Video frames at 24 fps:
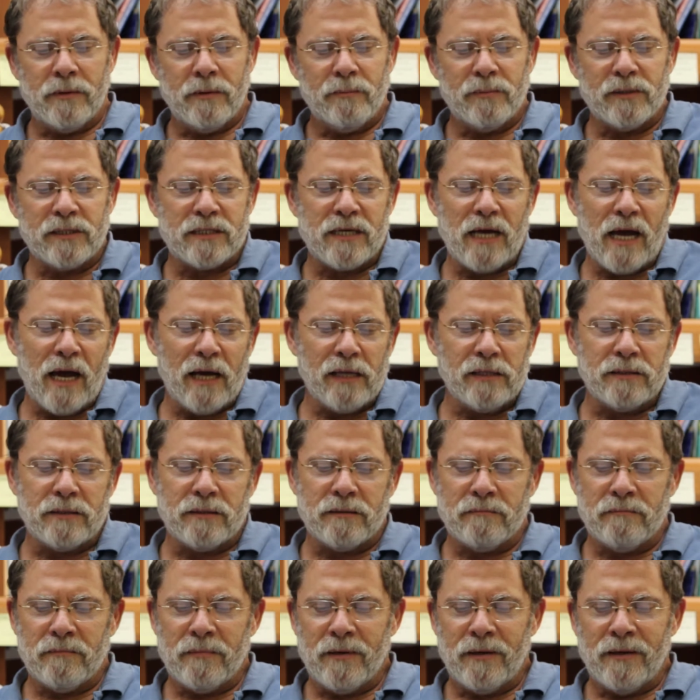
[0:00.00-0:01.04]
Besides,
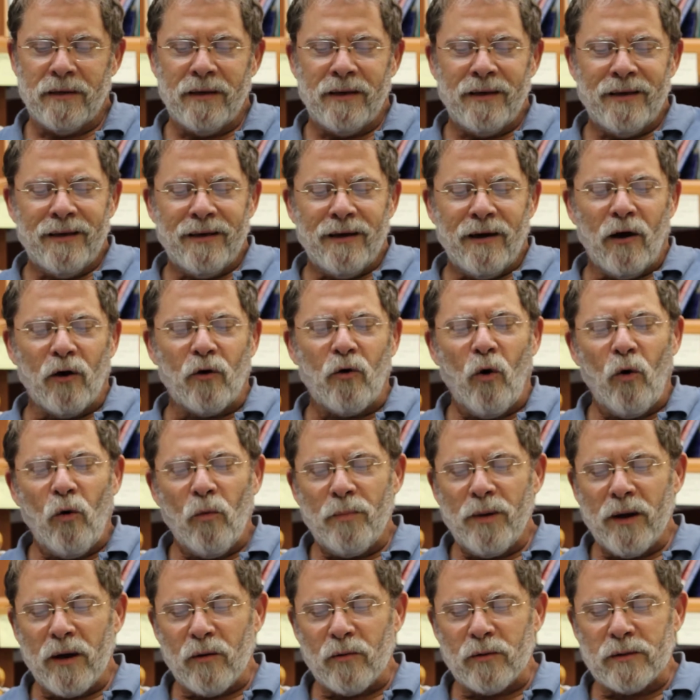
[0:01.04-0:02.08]
a
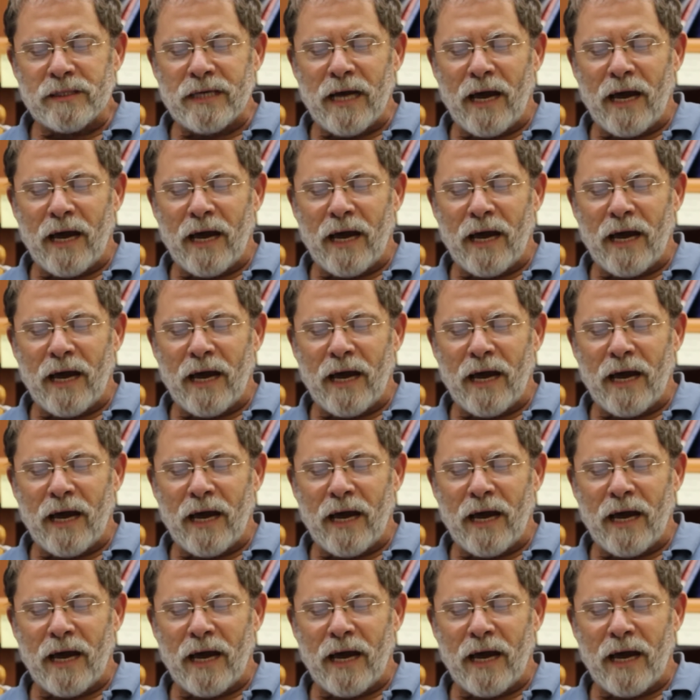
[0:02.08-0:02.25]
cold beer was